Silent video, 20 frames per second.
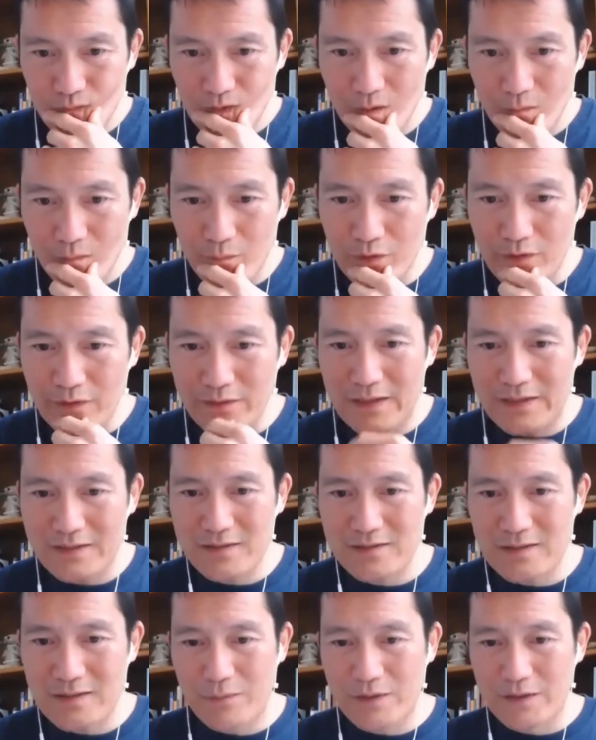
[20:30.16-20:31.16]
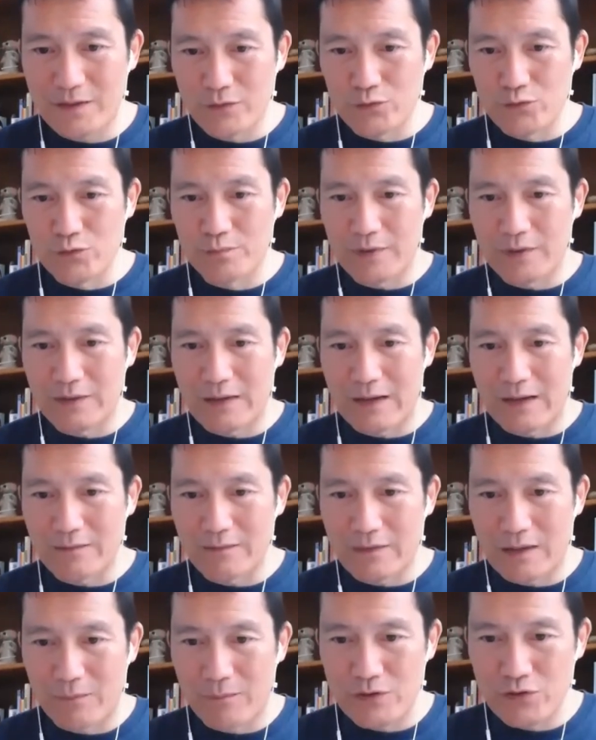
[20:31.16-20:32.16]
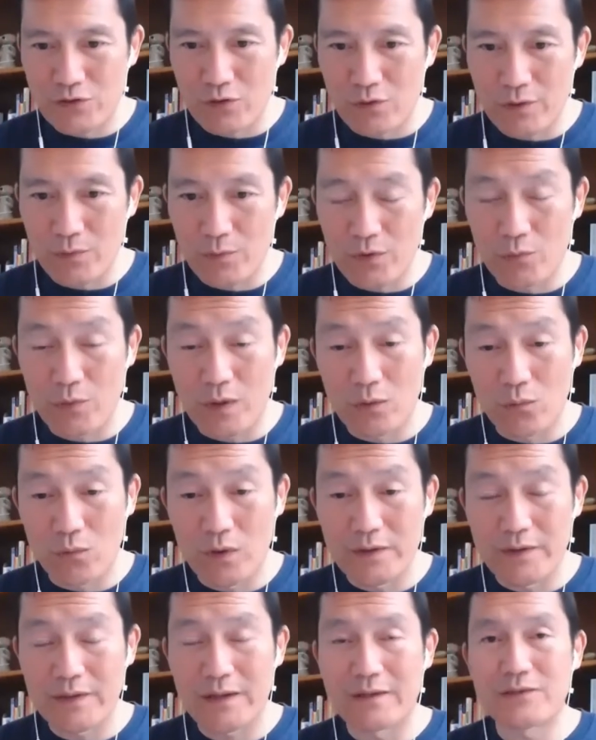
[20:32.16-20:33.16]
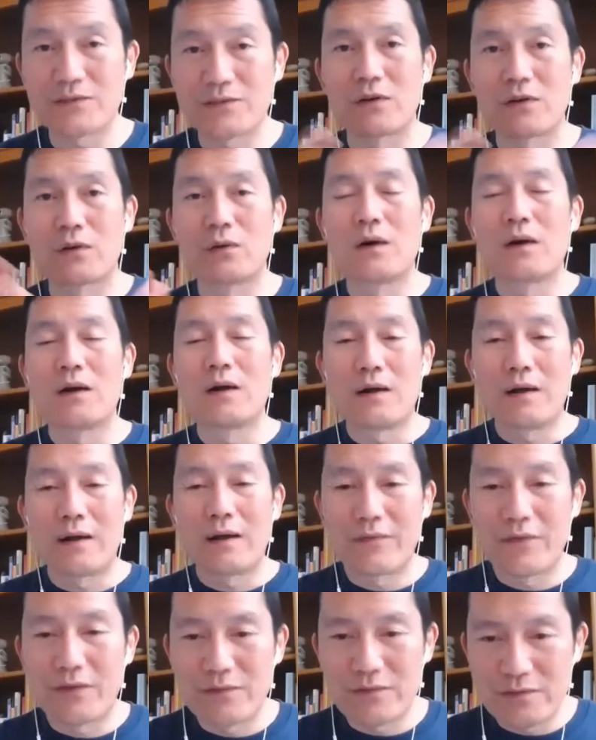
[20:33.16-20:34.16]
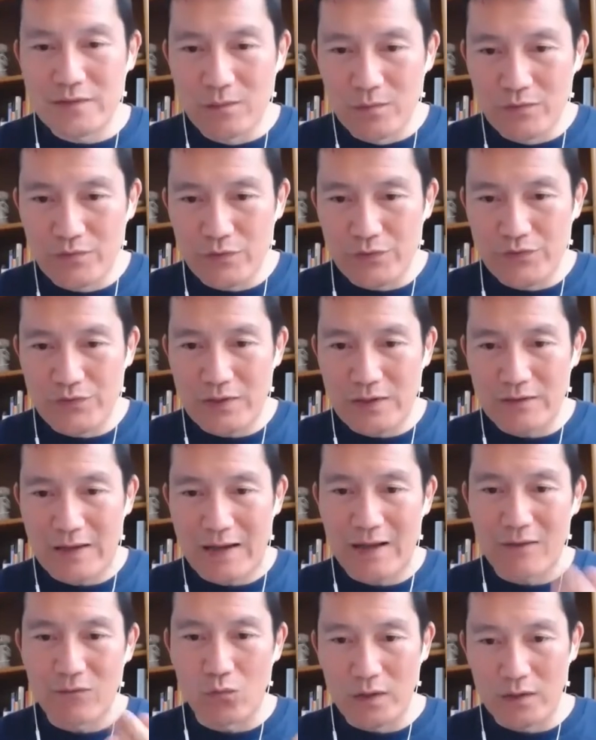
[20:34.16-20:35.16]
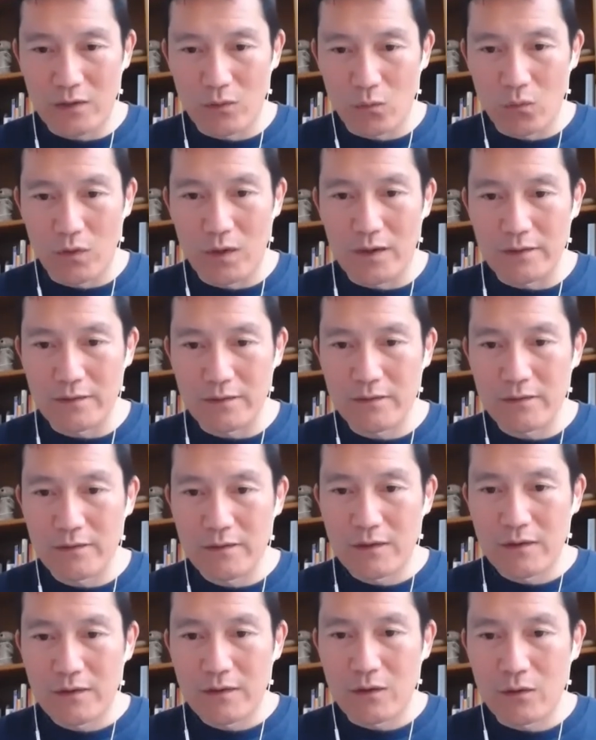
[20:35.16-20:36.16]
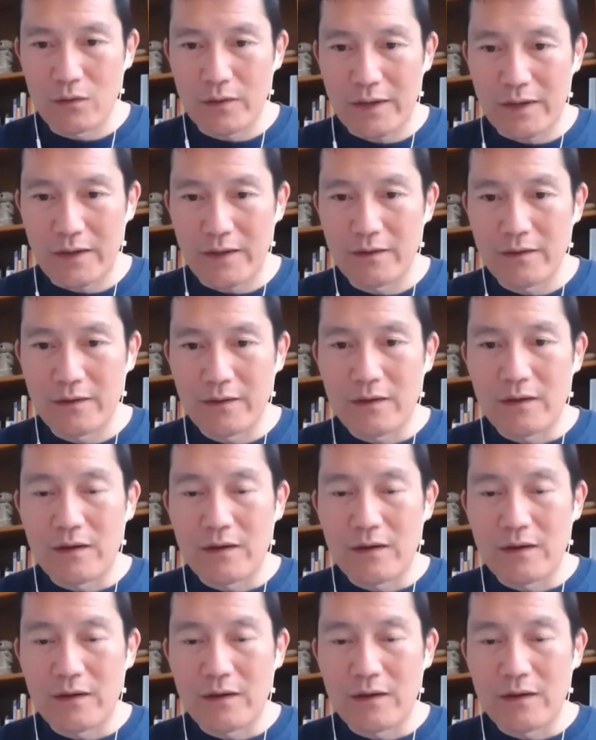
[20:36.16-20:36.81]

Bernadette says, I'm in a group, but not not much going with one-on-one yet. So, and then some of you said, I have one-on-one. Okay.